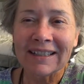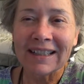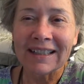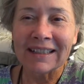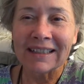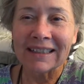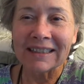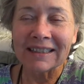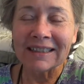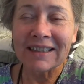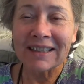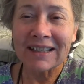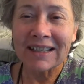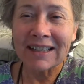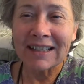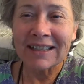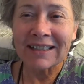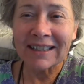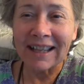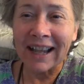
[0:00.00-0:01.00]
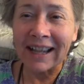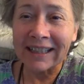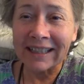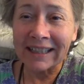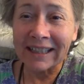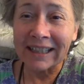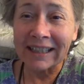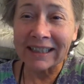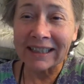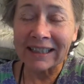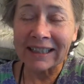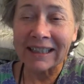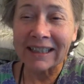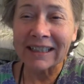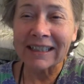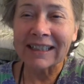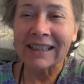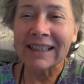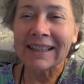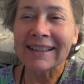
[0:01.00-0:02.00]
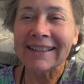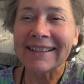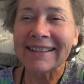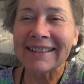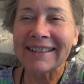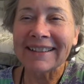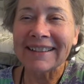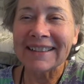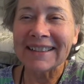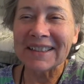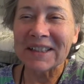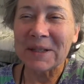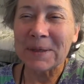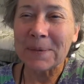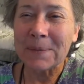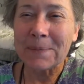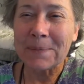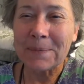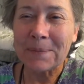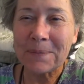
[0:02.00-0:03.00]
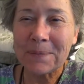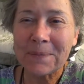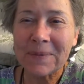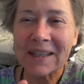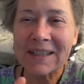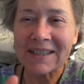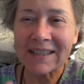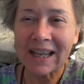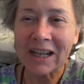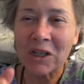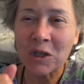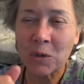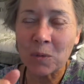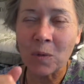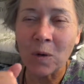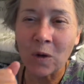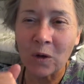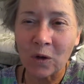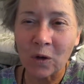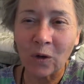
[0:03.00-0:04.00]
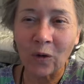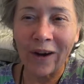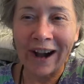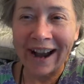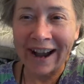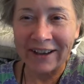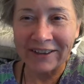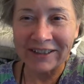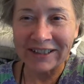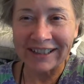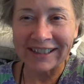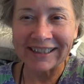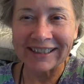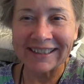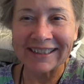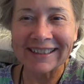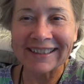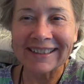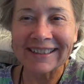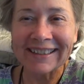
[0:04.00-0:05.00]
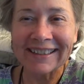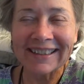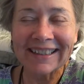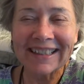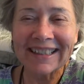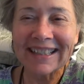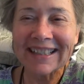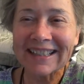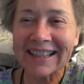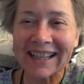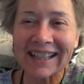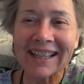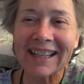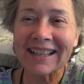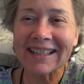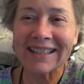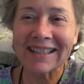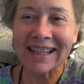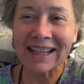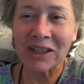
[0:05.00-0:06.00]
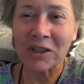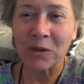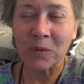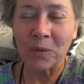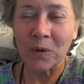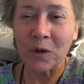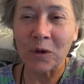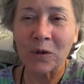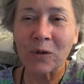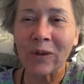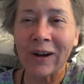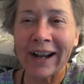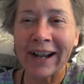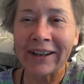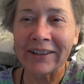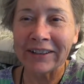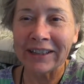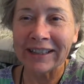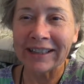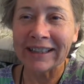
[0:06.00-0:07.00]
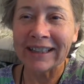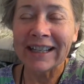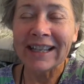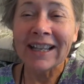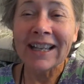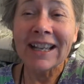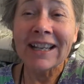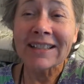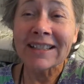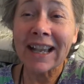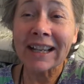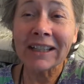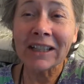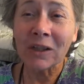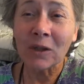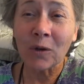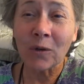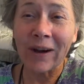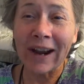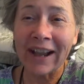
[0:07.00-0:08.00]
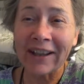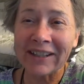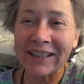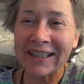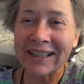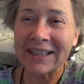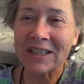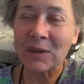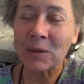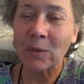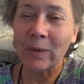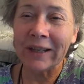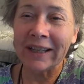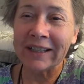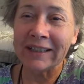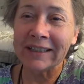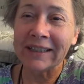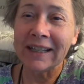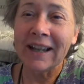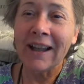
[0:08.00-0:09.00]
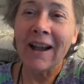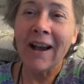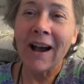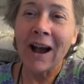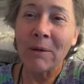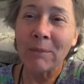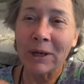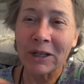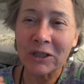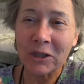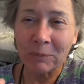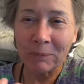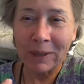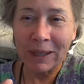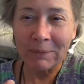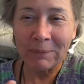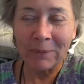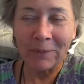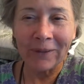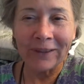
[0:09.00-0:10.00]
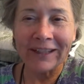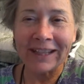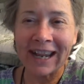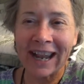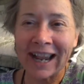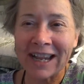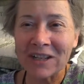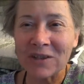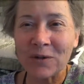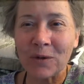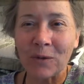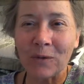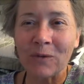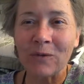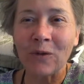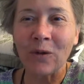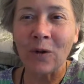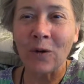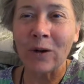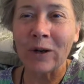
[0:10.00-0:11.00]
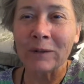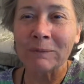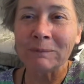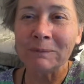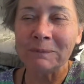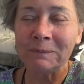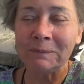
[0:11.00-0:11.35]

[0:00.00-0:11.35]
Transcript: uh, psychic um, sexual crowding psychic sexual crowding. Psychic crowding is when a bunch of people in astral form